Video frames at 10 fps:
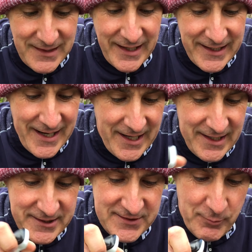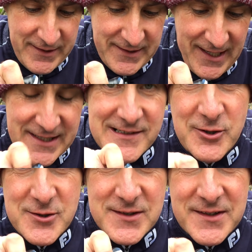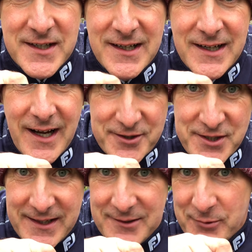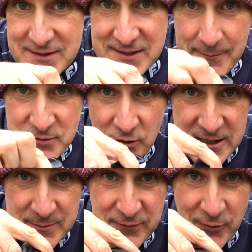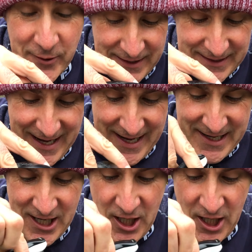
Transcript: again, this weight again is loosened or tightened with the same tool as before, and again,